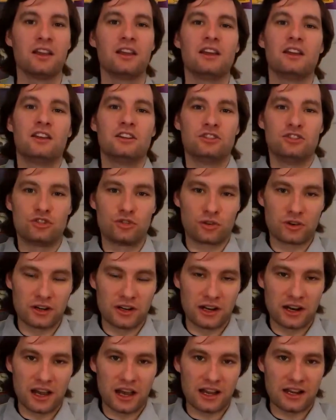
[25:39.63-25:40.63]
Jordan and
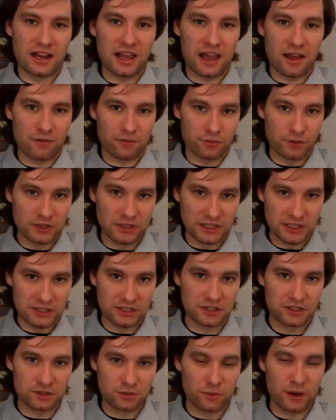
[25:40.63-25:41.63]
I to have
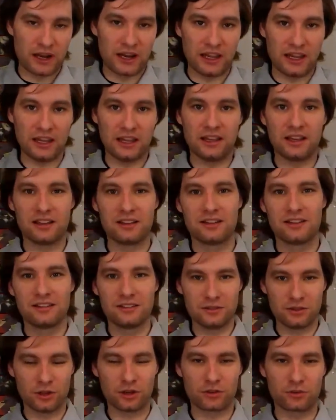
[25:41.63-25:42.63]

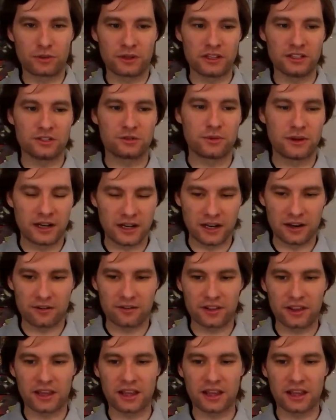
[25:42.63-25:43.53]
look really sweaty and everything.